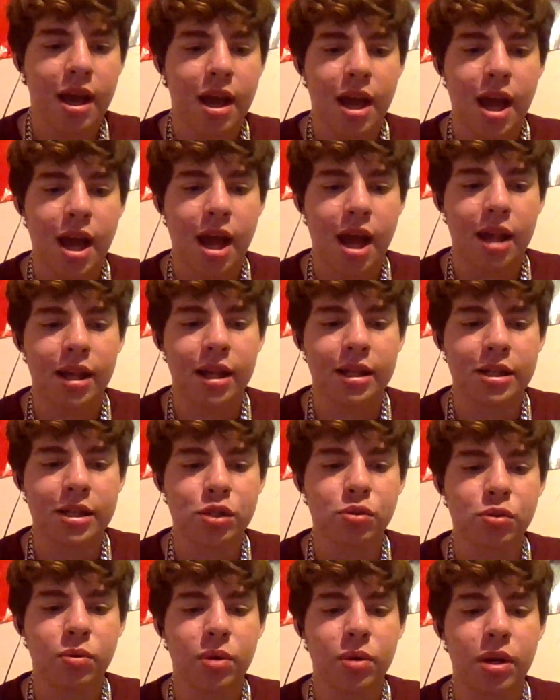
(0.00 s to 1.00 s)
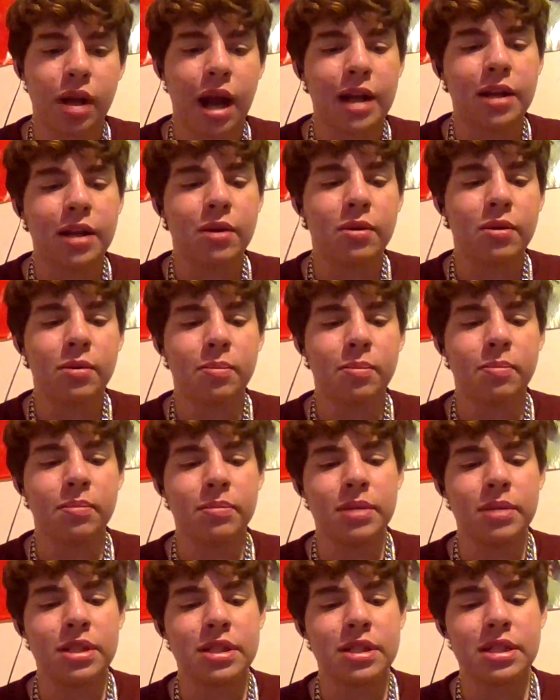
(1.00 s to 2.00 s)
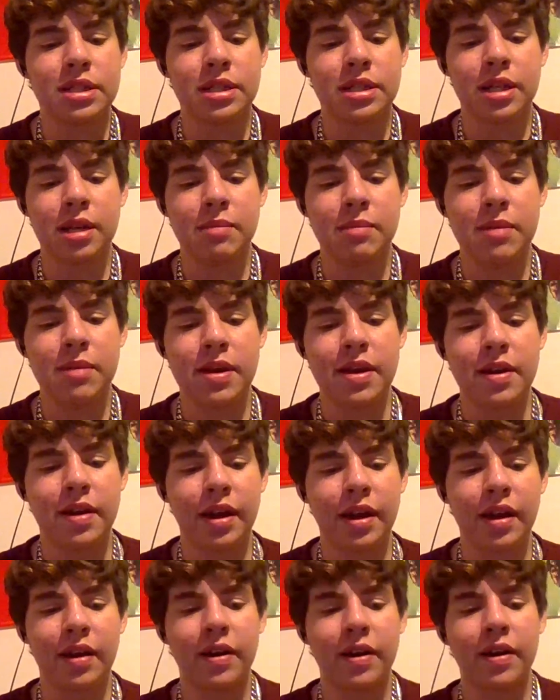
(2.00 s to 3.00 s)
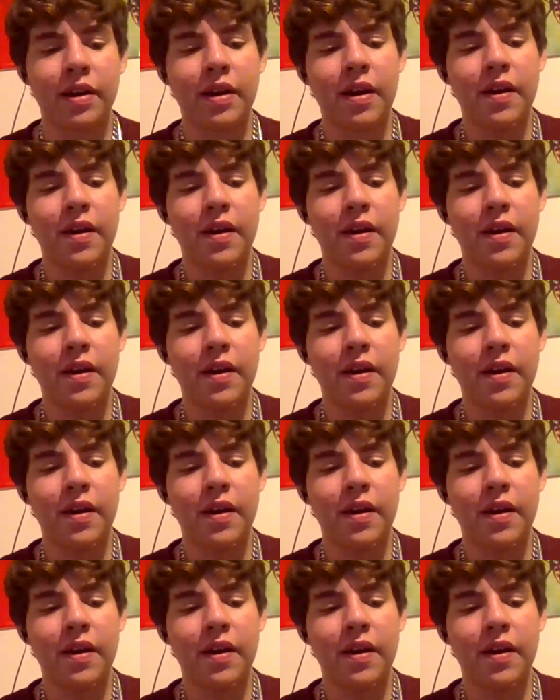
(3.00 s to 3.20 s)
and then this one, I know this isn't going to be like a